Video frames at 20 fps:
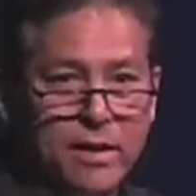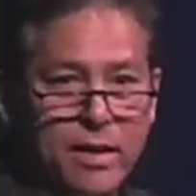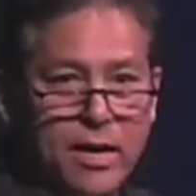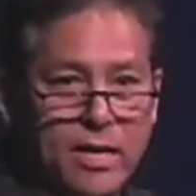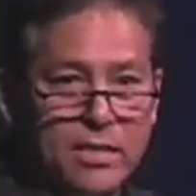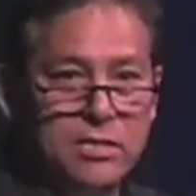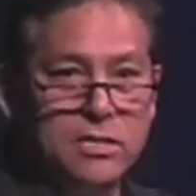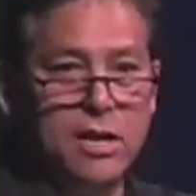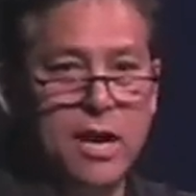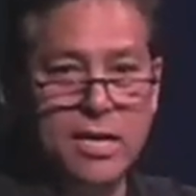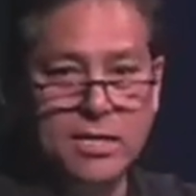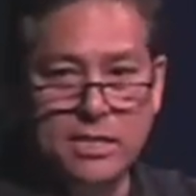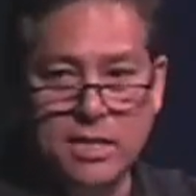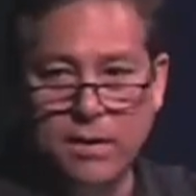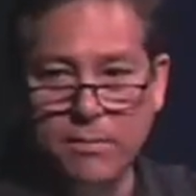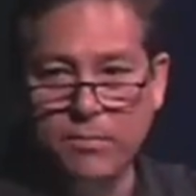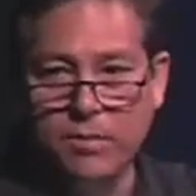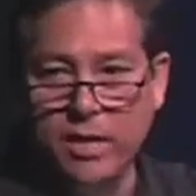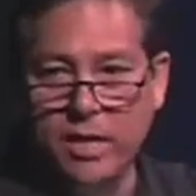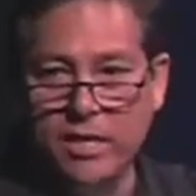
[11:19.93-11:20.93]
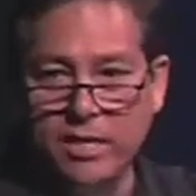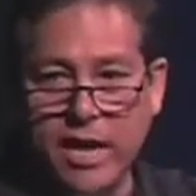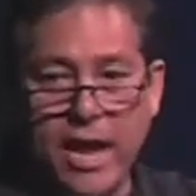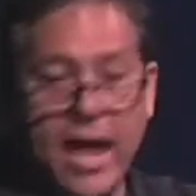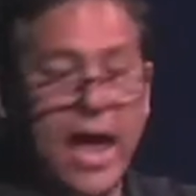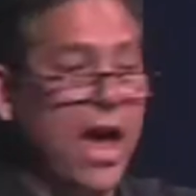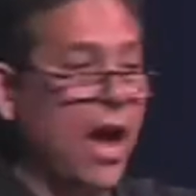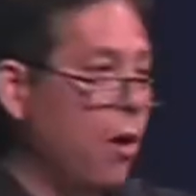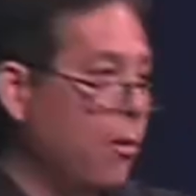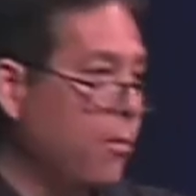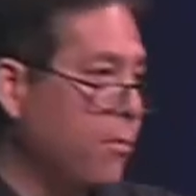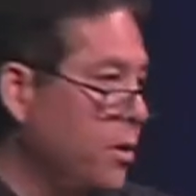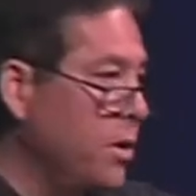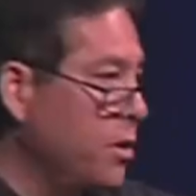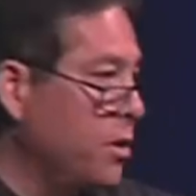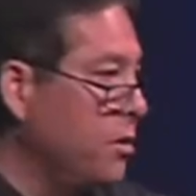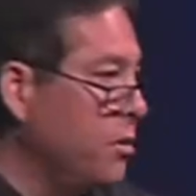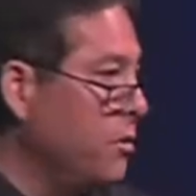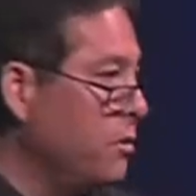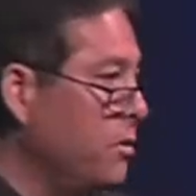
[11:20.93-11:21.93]
It's not something to help
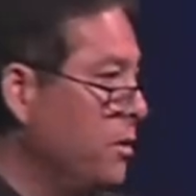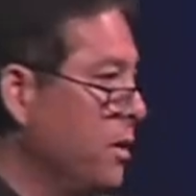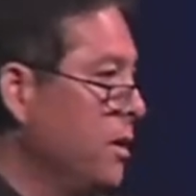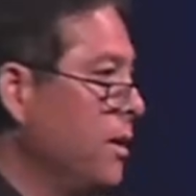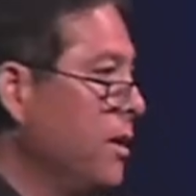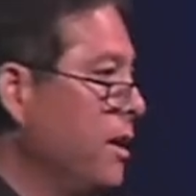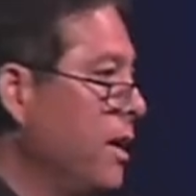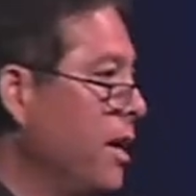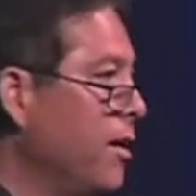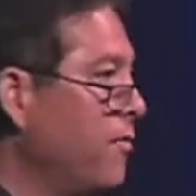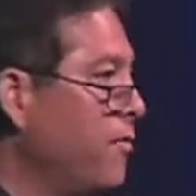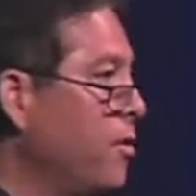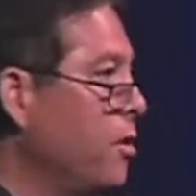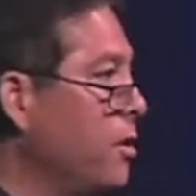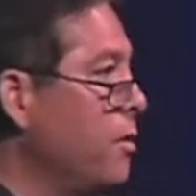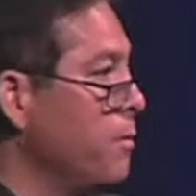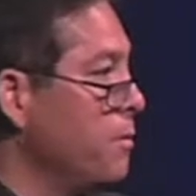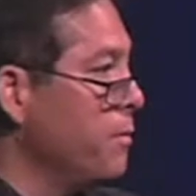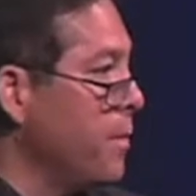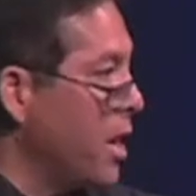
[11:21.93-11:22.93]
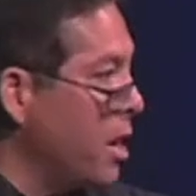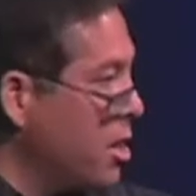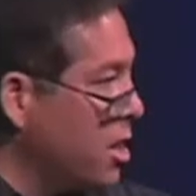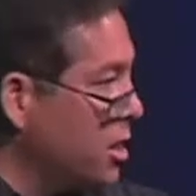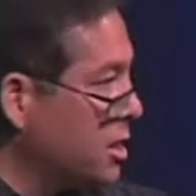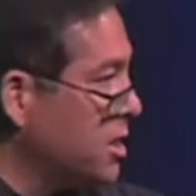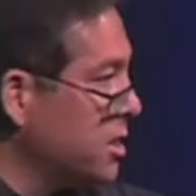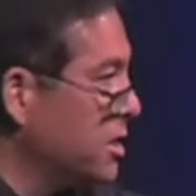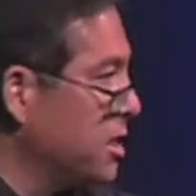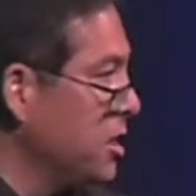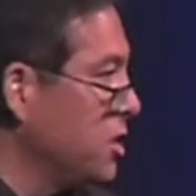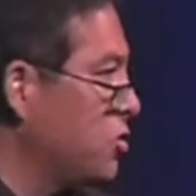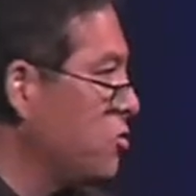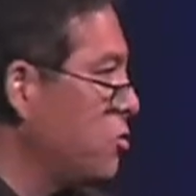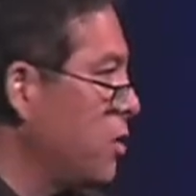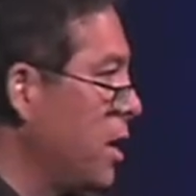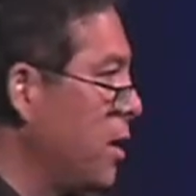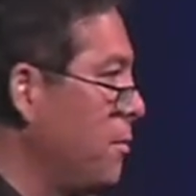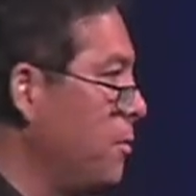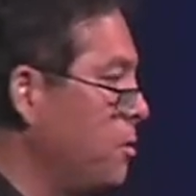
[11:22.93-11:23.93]
you if your marriage is in
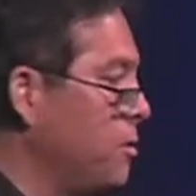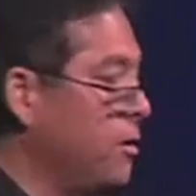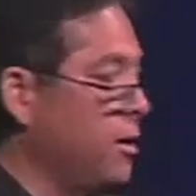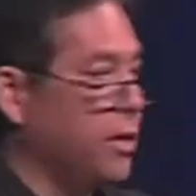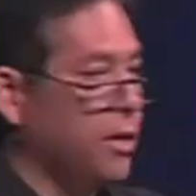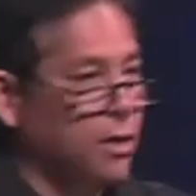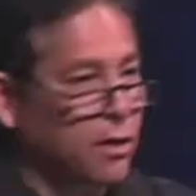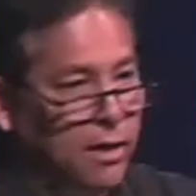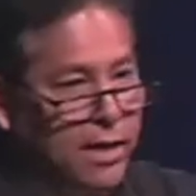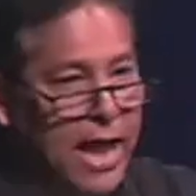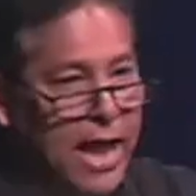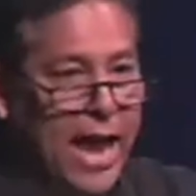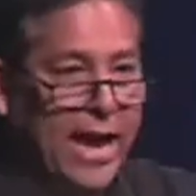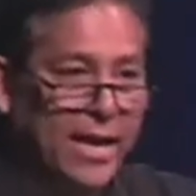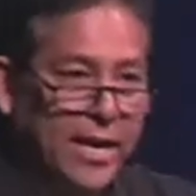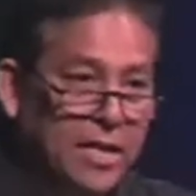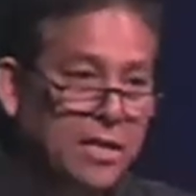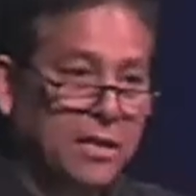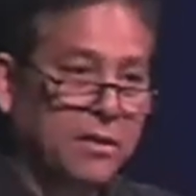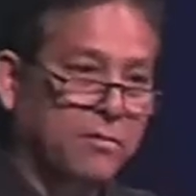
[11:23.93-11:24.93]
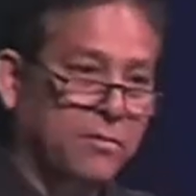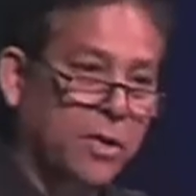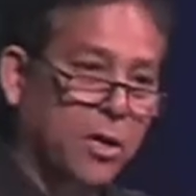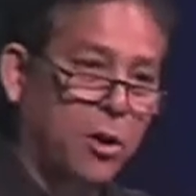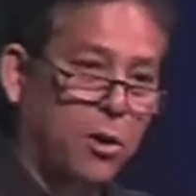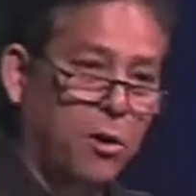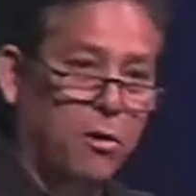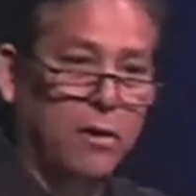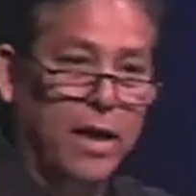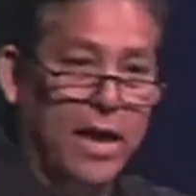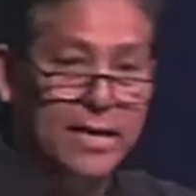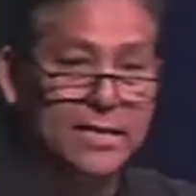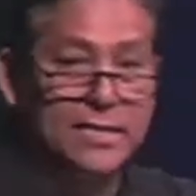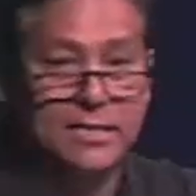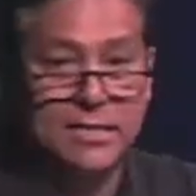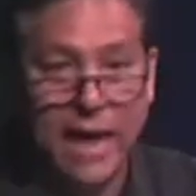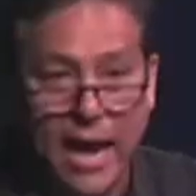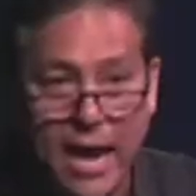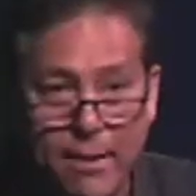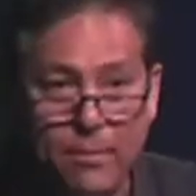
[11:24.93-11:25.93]
trouble and you're lacking, you know,
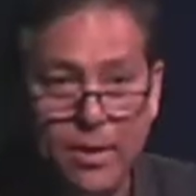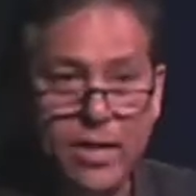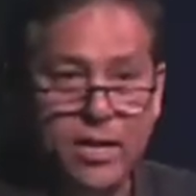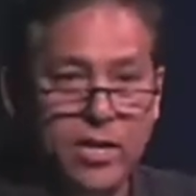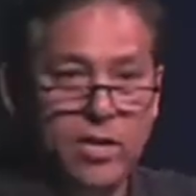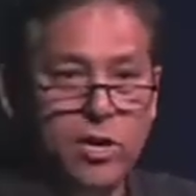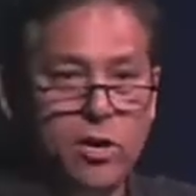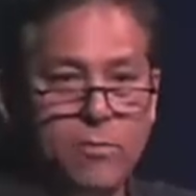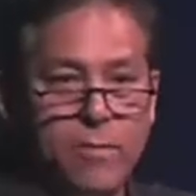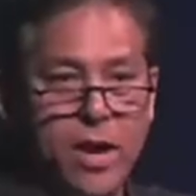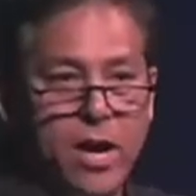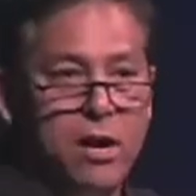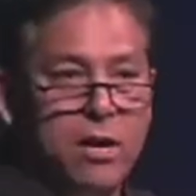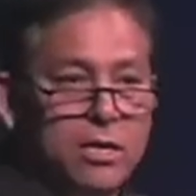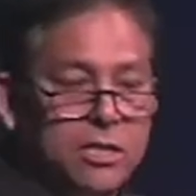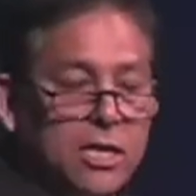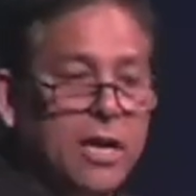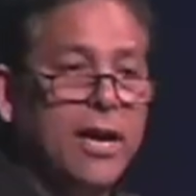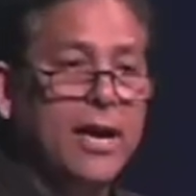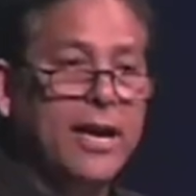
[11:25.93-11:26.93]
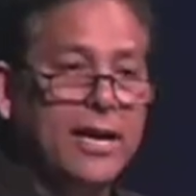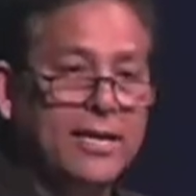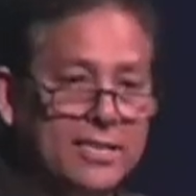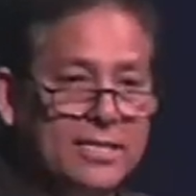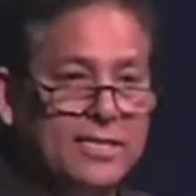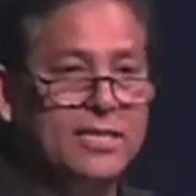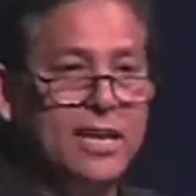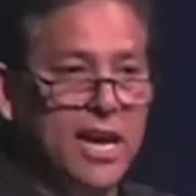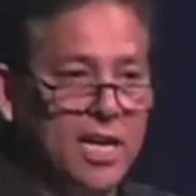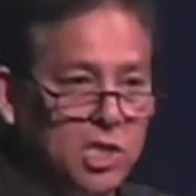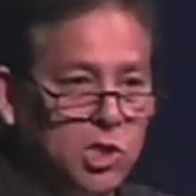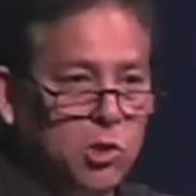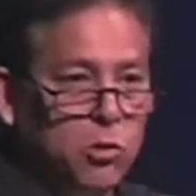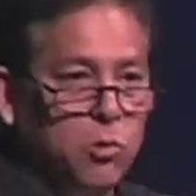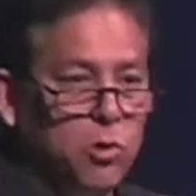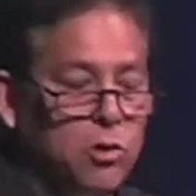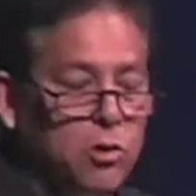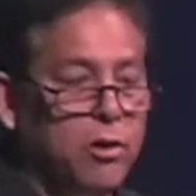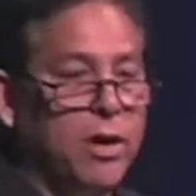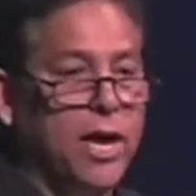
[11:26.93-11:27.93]
excitement in your marriage. It's
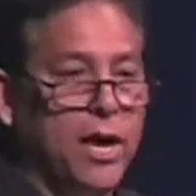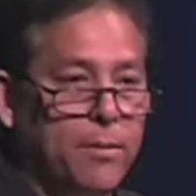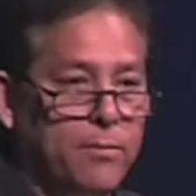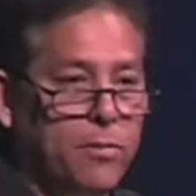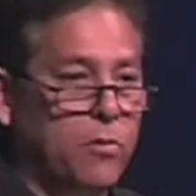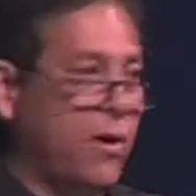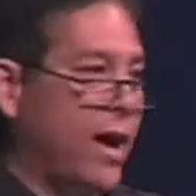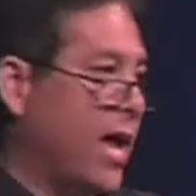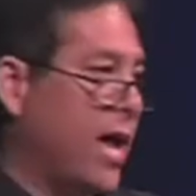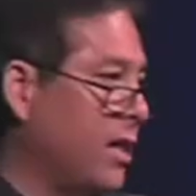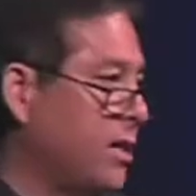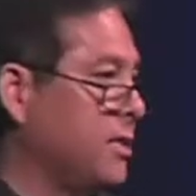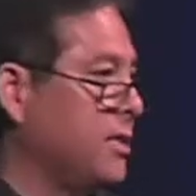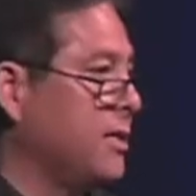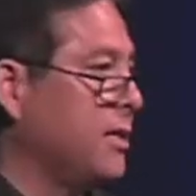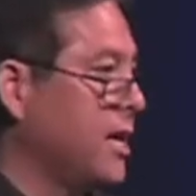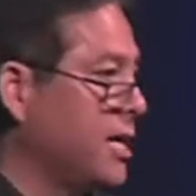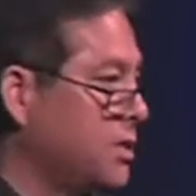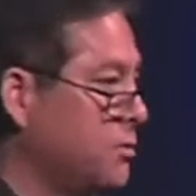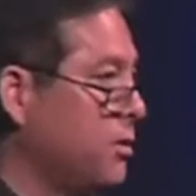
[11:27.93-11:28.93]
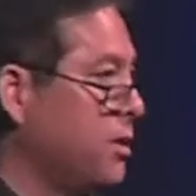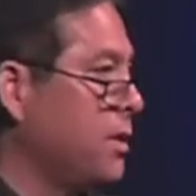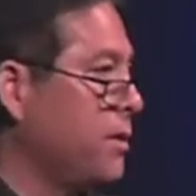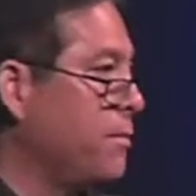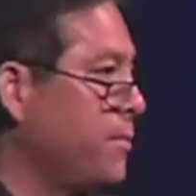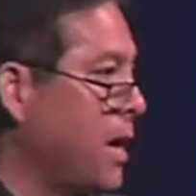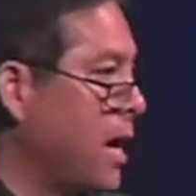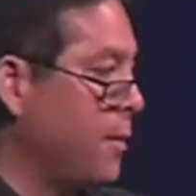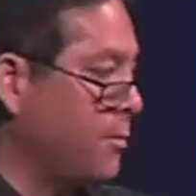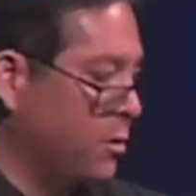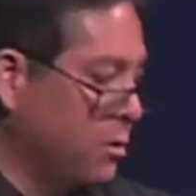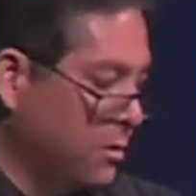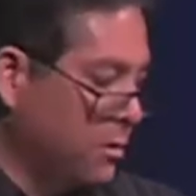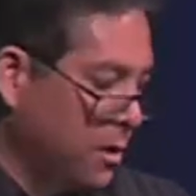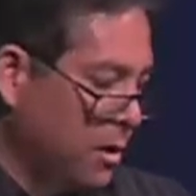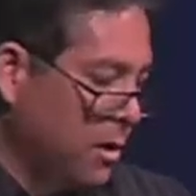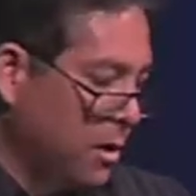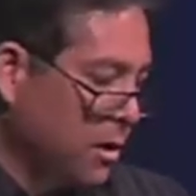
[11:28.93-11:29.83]
sexual immorality. That's what the Bible